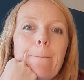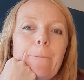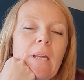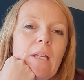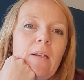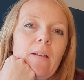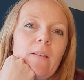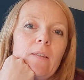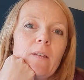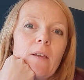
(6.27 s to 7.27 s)

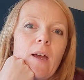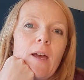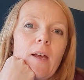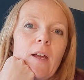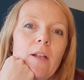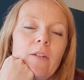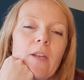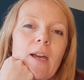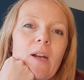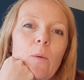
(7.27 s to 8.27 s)
peace and
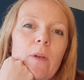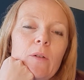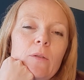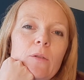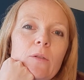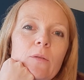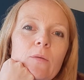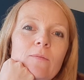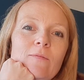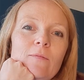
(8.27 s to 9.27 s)
how we
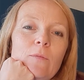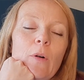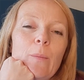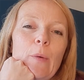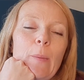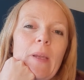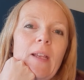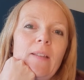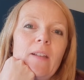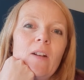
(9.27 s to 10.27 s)
all want more
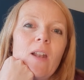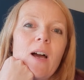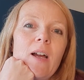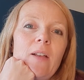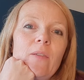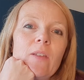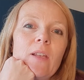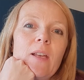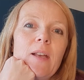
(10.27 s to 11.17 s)
peace in our lives.